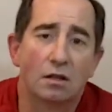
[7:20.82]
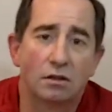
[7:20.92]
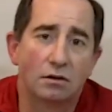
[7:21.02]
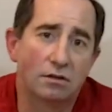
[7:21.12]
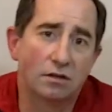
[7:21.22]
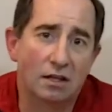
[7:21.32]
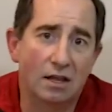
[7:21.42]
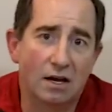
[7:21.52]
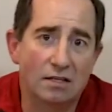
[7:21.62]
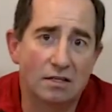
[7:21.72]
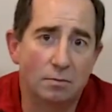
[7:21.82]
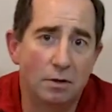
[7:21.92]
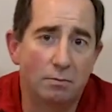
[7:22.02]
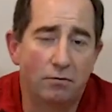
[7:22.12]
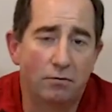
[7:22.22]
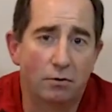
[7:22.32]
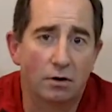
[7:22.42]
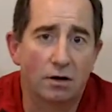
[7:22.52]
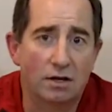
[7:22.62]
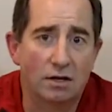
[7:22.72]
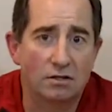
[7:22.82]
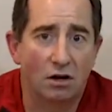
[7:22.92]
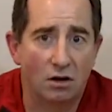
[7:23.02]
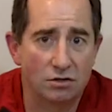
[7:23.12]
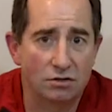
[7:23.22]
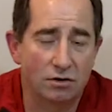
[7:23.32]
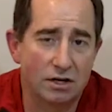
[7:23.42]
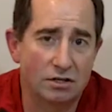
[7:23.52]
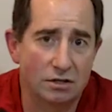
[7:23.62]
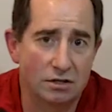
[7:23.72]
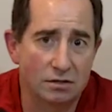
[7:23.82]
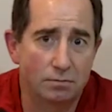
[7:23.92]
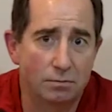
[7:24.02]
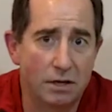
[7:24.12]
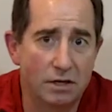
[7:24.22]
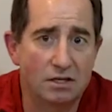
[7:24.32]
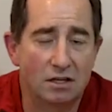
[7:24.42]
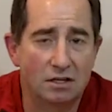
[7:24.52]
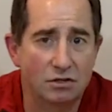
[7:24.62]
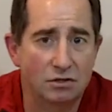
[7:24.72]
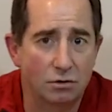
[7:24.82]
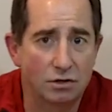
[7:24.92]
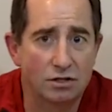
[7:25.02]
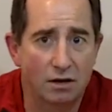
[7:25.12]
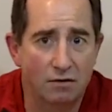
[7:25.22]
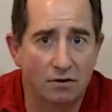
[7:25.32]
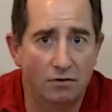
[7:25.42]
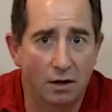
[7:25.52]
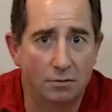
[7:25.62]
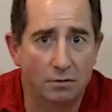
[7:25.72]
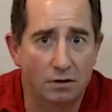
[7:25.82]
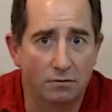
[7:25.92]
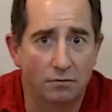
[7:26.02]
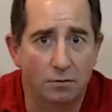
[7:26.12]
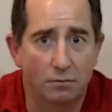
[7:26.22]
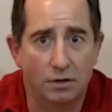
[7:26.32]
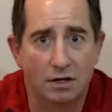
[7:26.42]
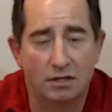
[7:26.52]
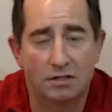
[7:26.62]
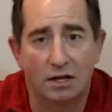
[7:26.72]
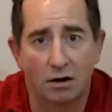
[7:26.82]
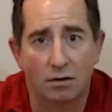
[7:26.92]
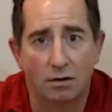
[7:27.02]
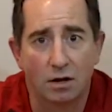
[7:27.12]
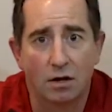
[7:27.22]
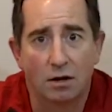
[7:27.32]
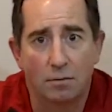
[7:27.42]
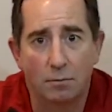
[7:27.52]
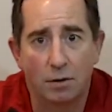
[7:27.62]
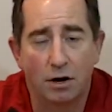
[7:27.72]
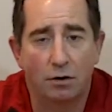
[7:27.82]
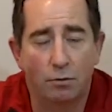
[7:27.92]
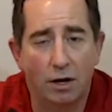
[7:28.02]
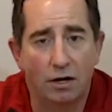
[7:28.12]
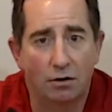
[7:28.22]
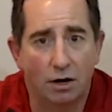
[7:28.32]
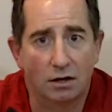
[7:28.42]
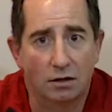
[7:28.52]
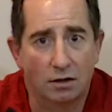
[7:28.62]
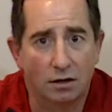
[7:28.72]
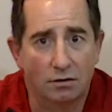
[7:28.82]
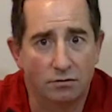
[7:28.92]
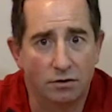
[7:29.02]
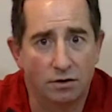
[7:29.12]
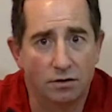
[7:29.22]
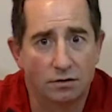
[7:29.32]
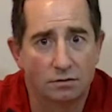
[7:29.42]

The third thing that I see people for is ulcerations, basically sores that have developed in their foot because they aren't bearing weight correctly on their foot.